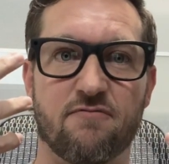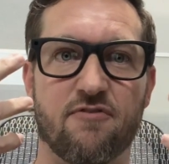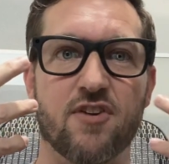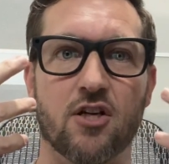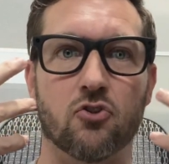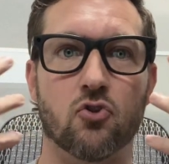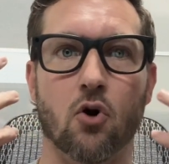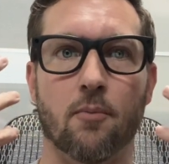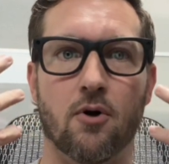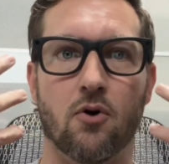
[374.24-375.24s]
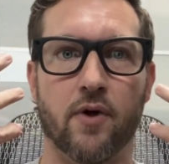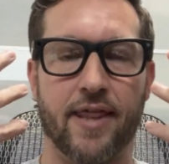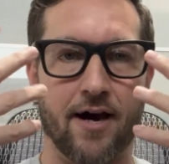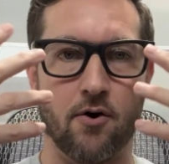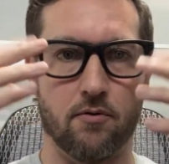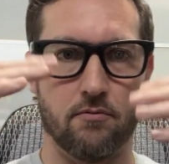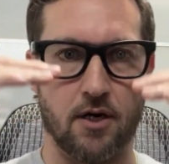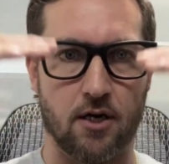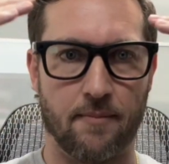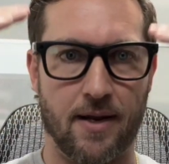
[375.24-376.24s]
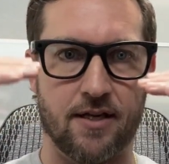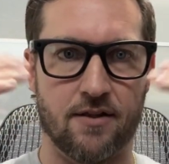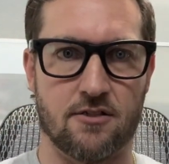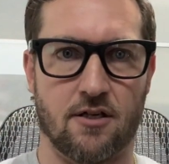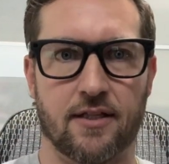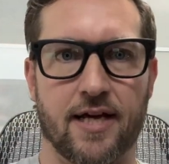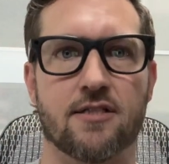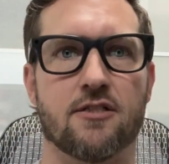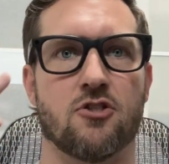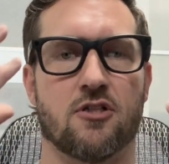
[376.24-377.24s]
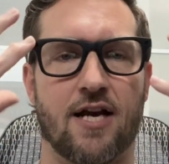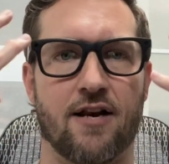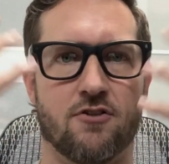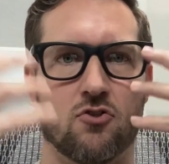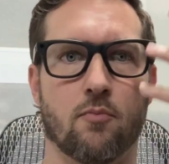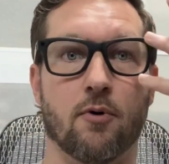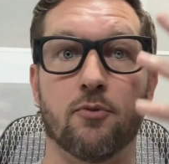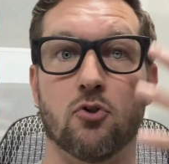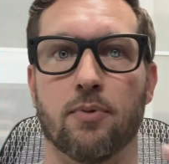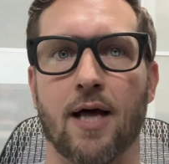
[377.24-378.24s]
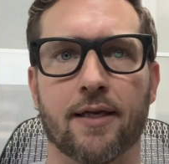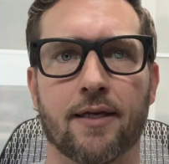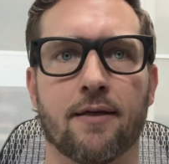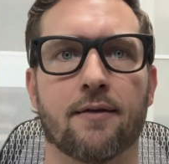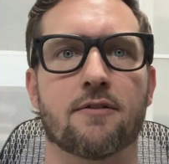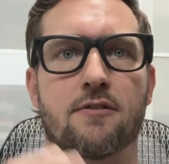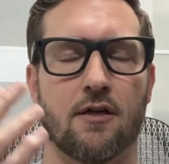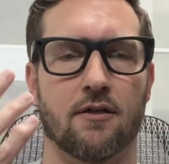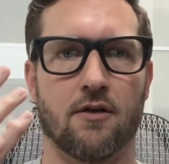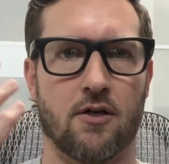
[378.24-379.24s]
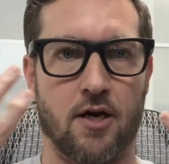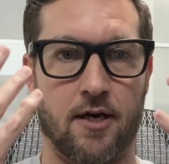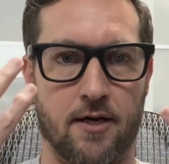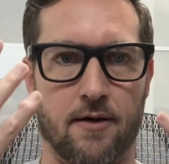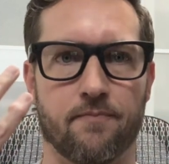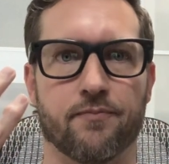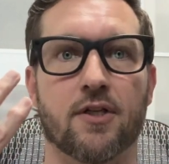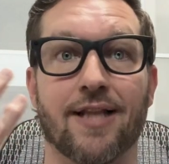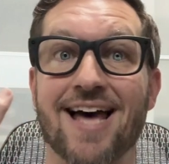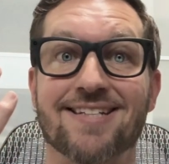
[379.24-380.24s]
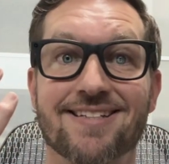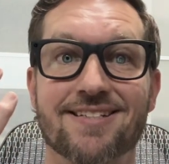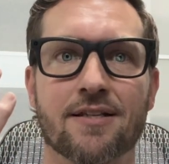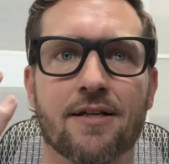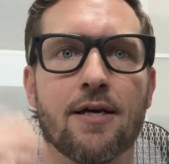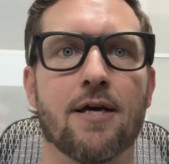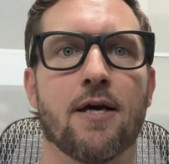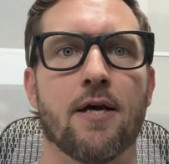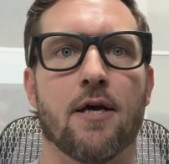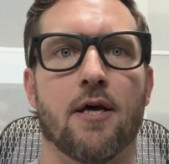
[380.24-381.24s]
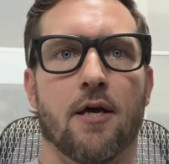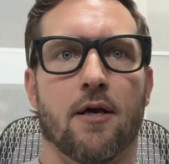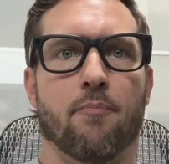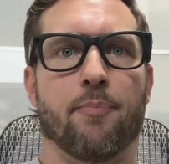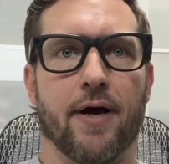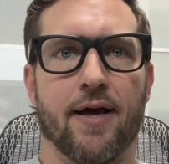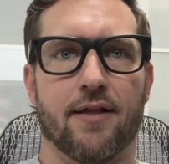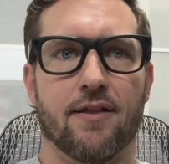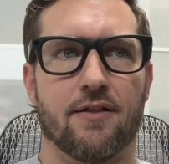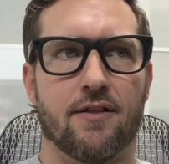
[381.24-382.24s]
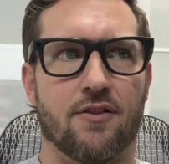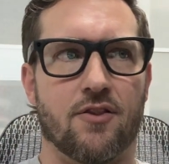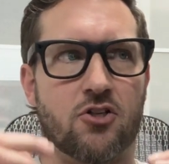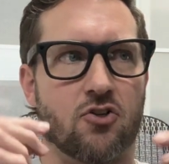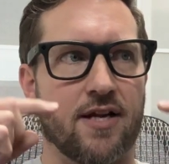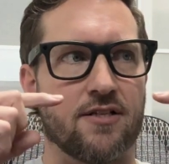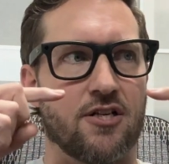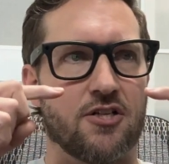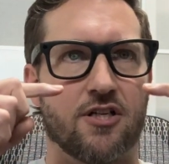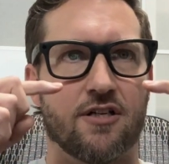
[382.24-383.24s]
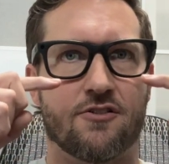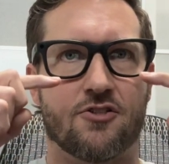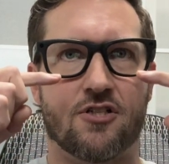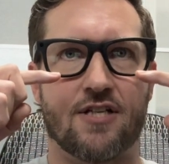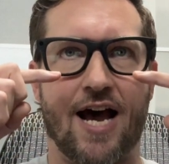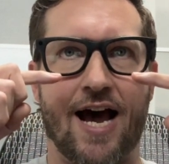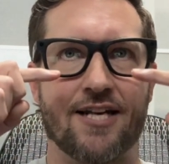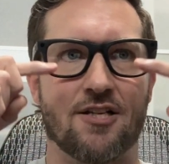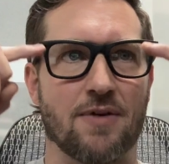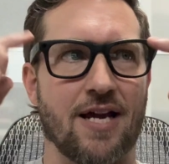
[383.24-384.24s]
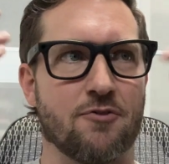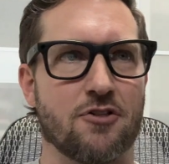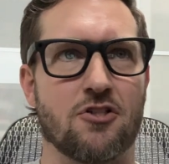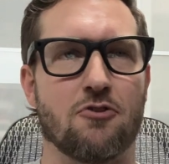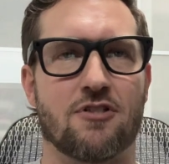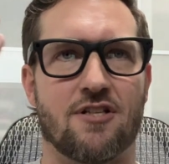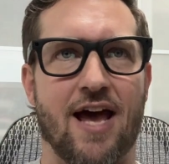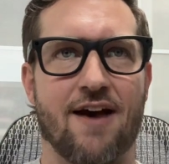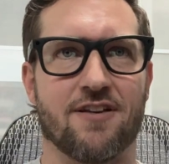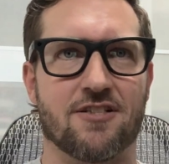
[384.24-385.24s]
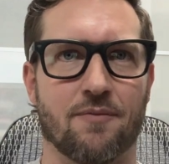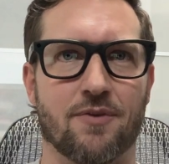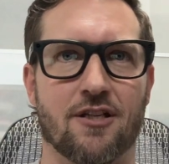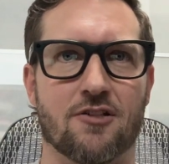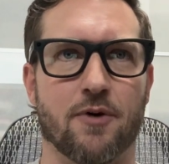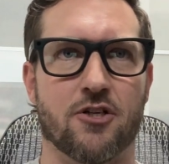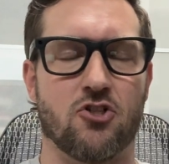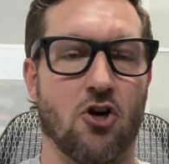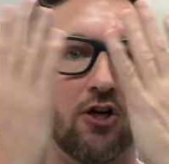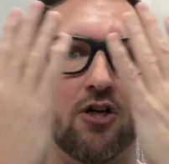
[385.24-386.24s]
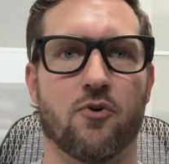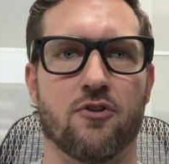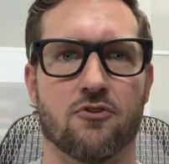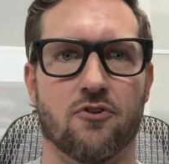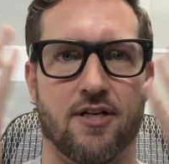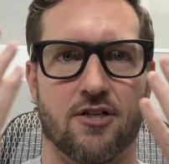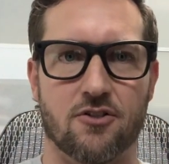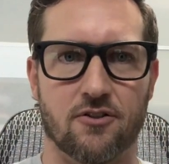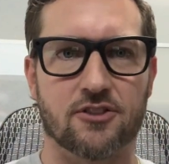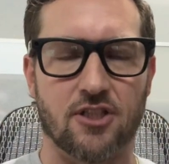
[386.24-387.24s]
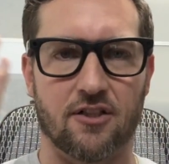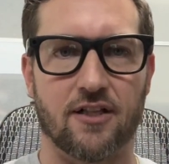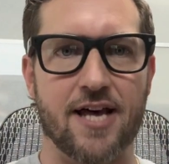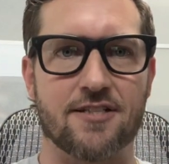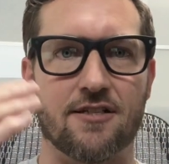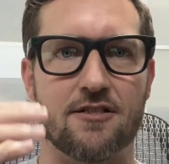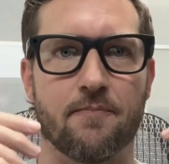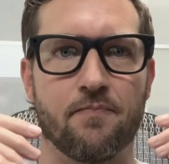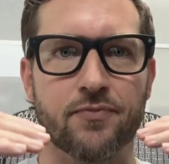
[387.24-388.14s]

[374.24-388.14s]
feel normal without any of the sunglasses, just kind of as normal blue blocking glasses. But the transition is just odd to me. I'm just used to having something that's much darker with your traditional sunglasses.